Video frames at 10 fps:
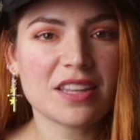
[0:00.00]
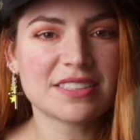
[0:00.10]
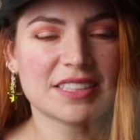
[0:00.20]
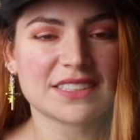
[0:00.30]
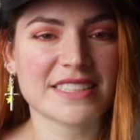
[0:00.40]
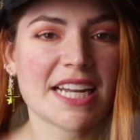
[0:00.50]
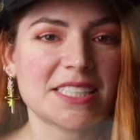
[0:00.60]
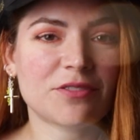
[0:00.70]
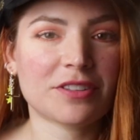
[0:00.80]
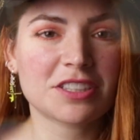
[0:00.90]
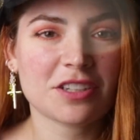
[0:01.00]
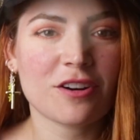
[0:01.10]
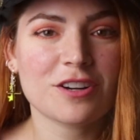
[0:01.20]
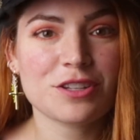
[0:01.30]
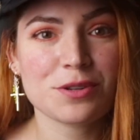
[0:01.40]
the success of his
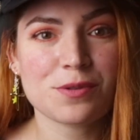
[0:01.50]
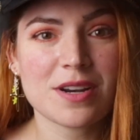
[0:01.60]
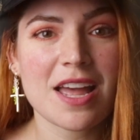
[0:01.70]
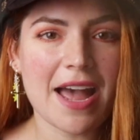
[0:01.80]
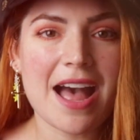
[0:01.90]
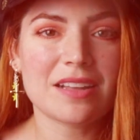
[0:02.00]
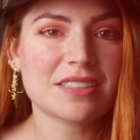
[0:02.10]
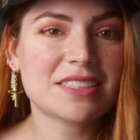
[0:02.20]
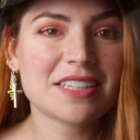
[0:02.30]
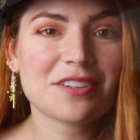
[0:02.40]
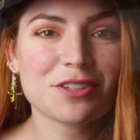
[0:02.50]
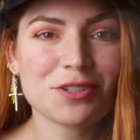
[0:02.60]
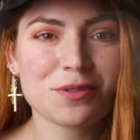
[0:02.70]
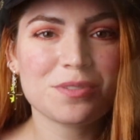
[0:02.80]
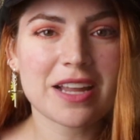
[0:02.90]
cartoon Alice in
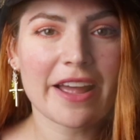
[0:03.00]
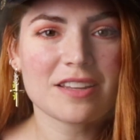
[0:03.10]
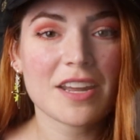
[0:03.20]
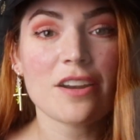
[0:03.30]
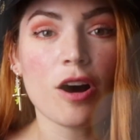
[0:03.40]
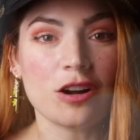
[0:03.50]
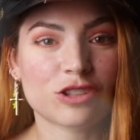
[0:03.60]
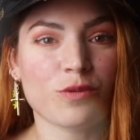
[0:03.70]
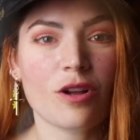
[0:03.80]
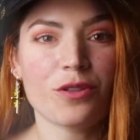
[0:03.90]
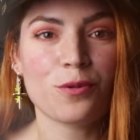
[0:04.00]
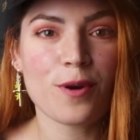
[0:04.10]
Cartoonland and Oswald the